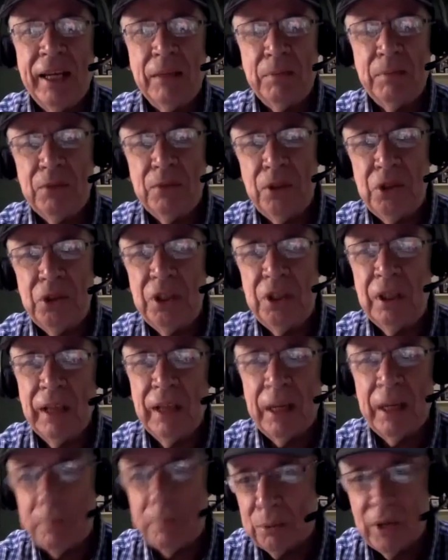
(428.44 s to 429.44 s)
Do you see
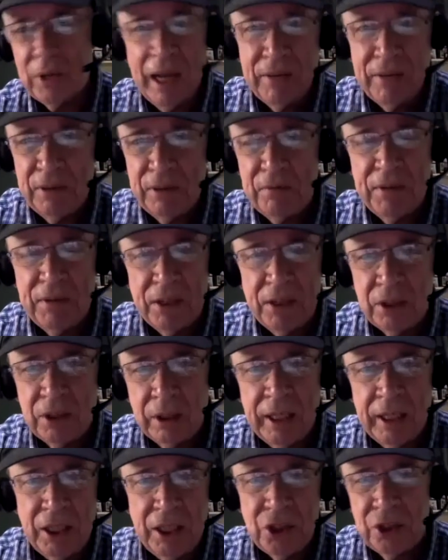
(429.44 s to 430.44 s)
like private
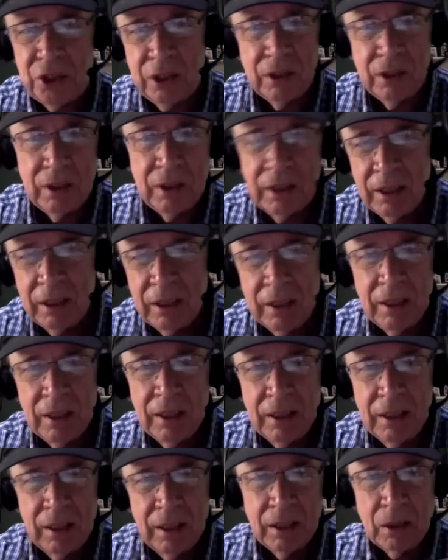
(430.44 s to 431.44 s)
ventilation
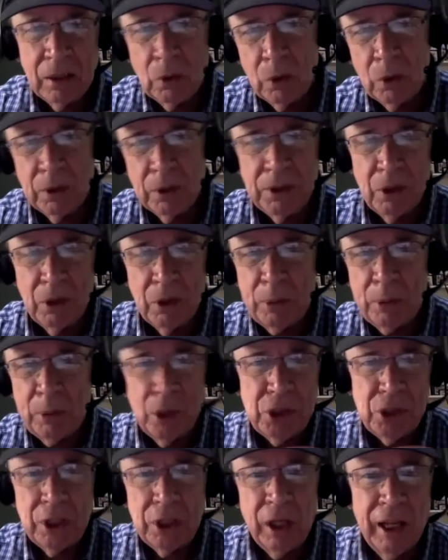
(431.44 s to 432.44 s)
or
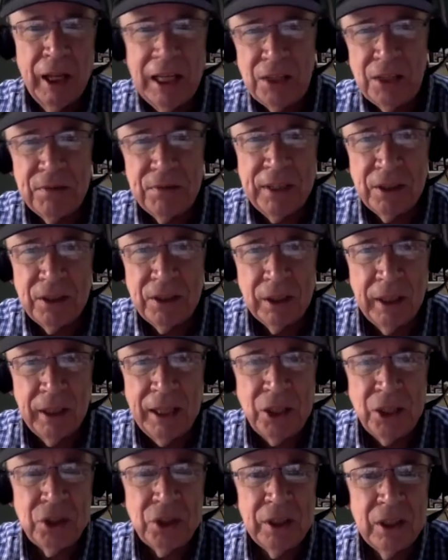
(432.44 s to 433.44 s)
personalized
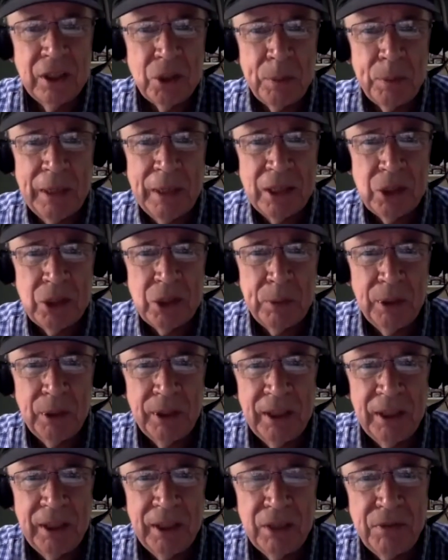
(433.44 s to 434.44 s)
ventilation as a possibility
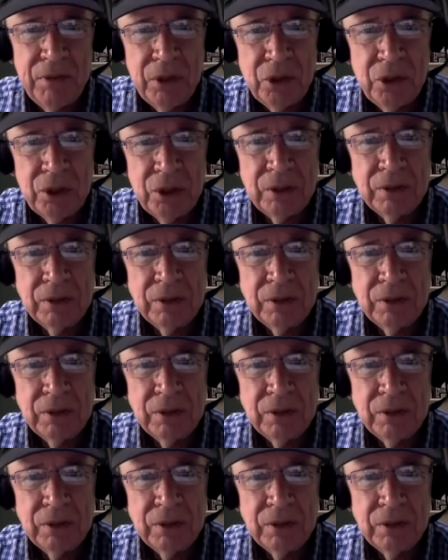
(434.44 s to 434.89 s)
in the future?